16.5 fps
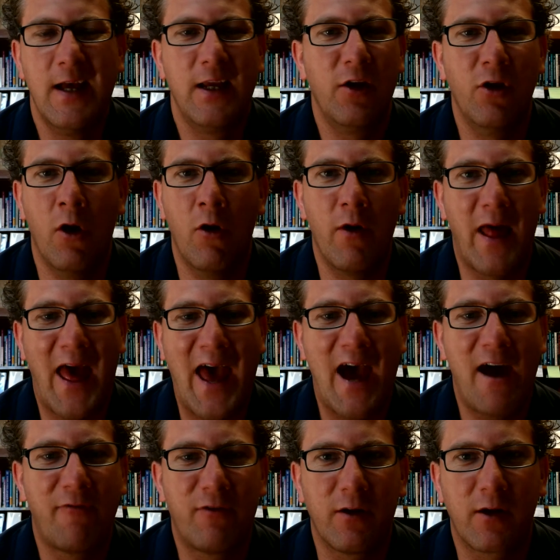You don't
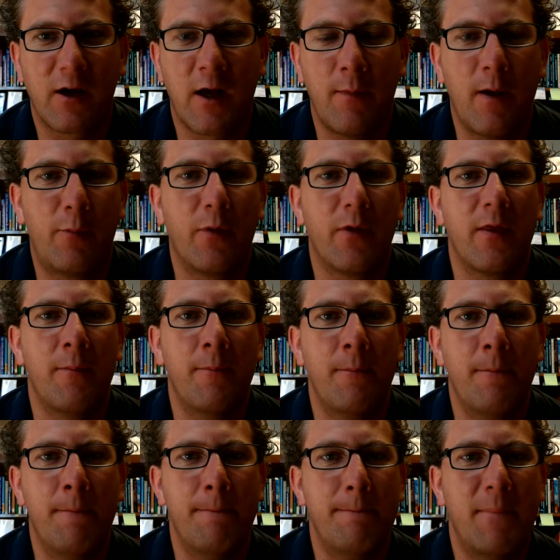have to come up with a
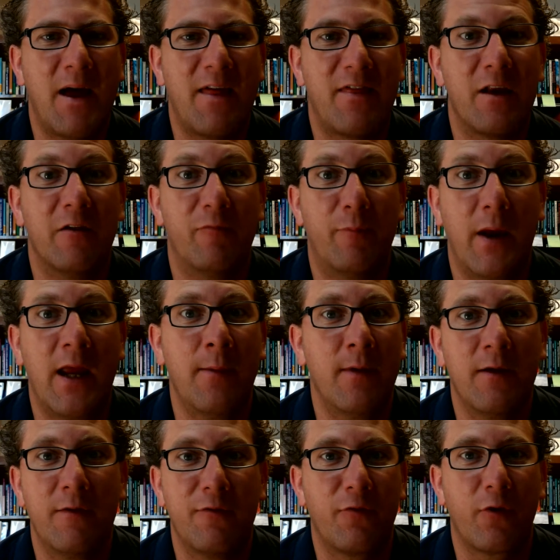method of
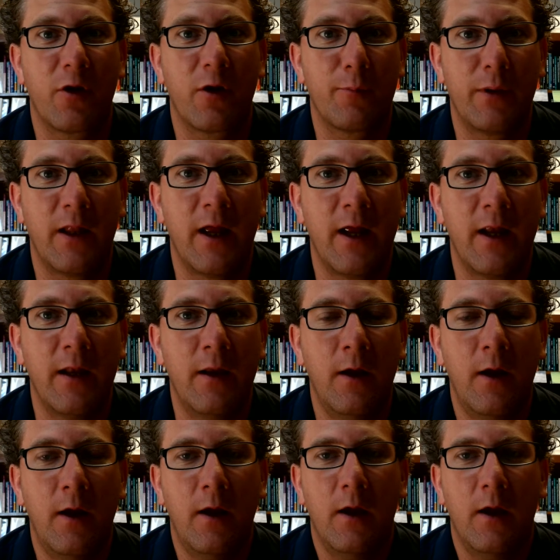payment for your plan,